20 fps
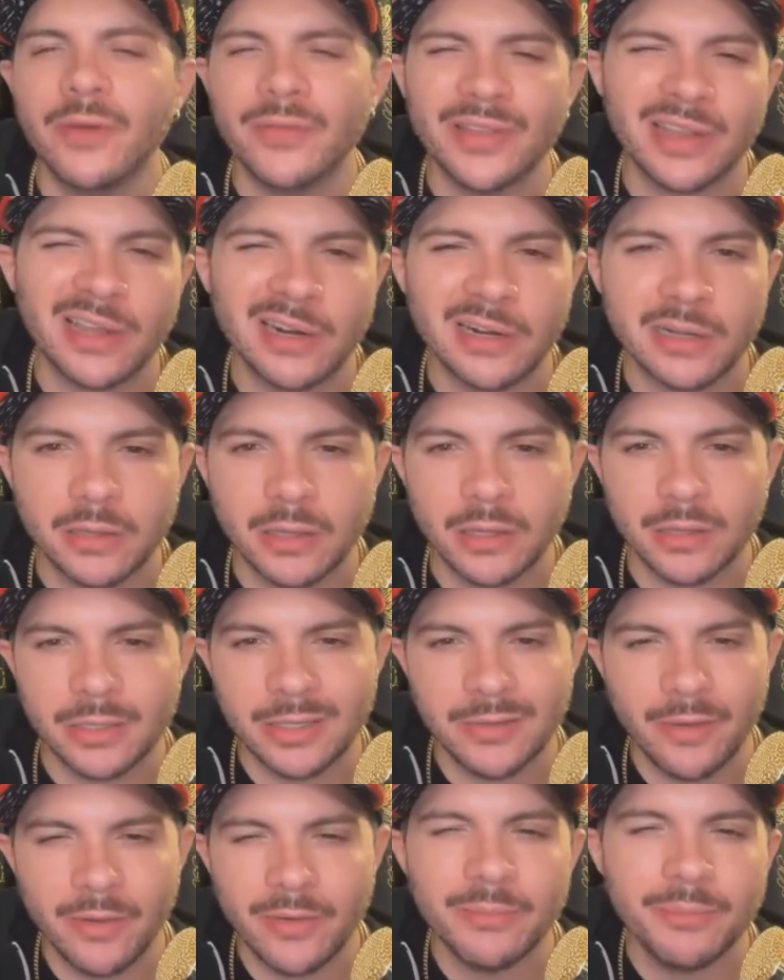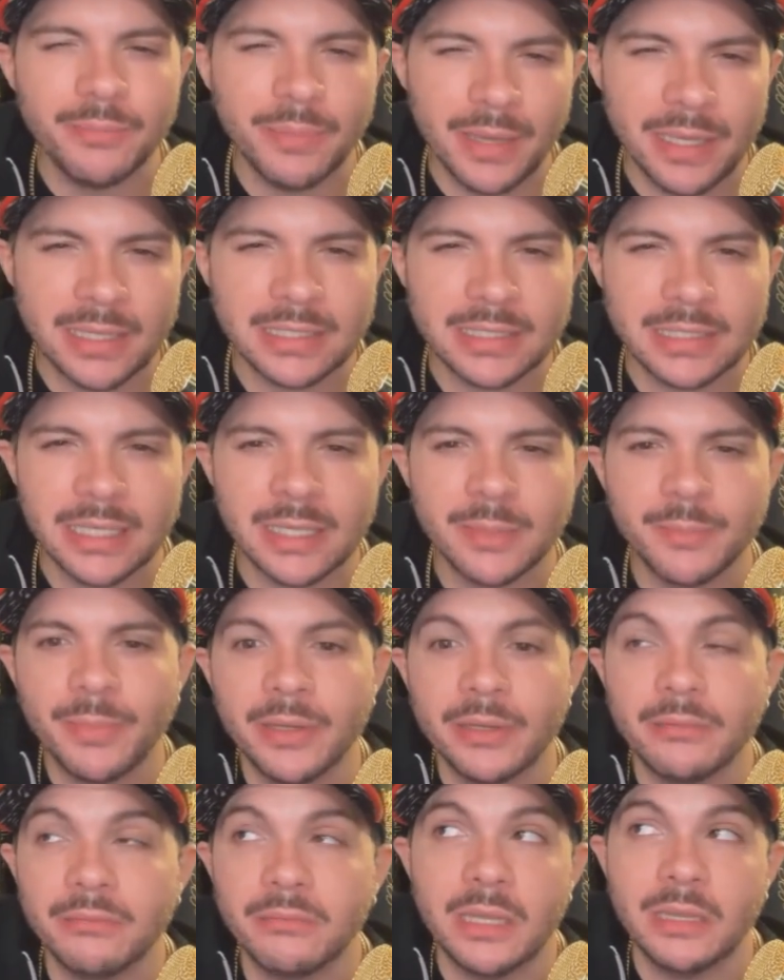They're kind of clunky, very basic,
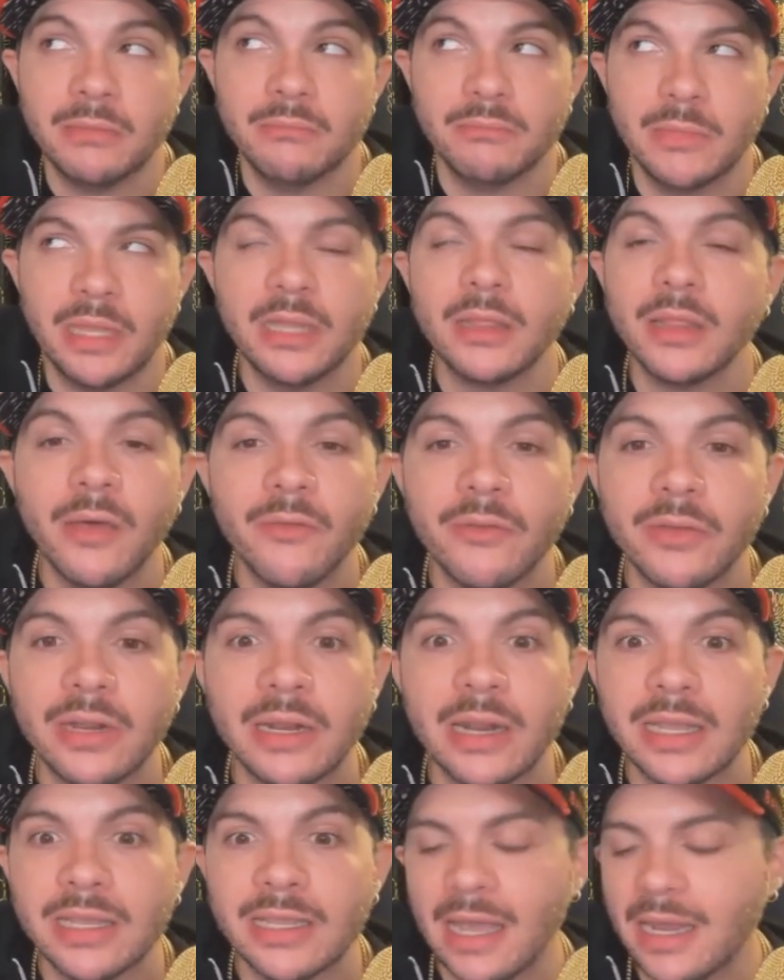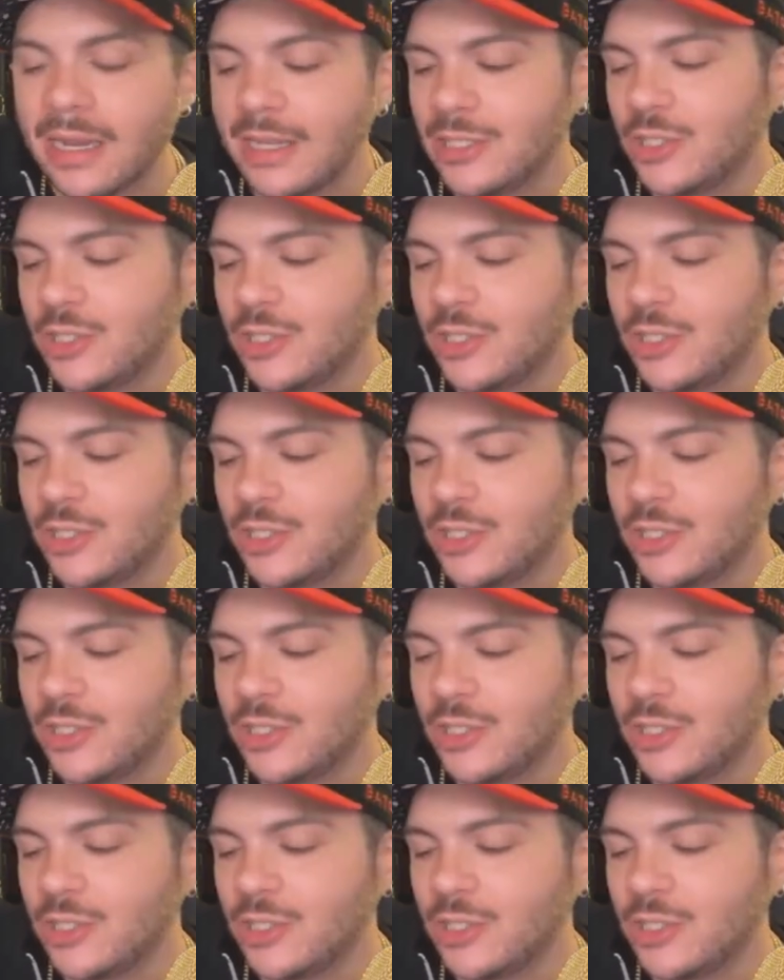but they love it, and I get it.